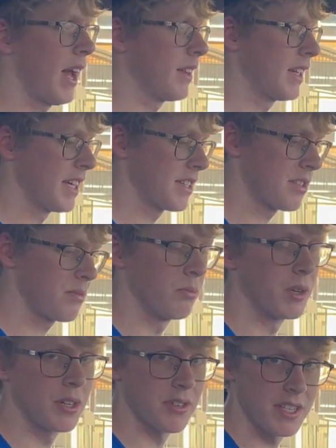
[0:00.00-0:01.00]
at least
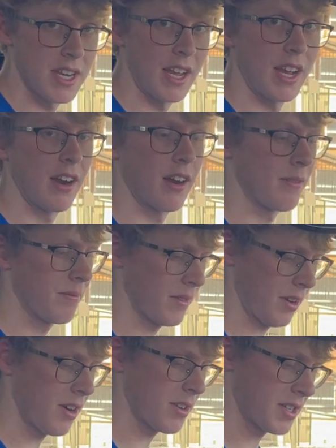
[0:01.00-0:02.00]
when you're sitting here,
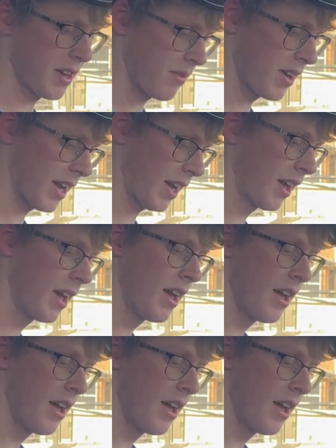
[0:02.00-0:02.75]
the car's not running,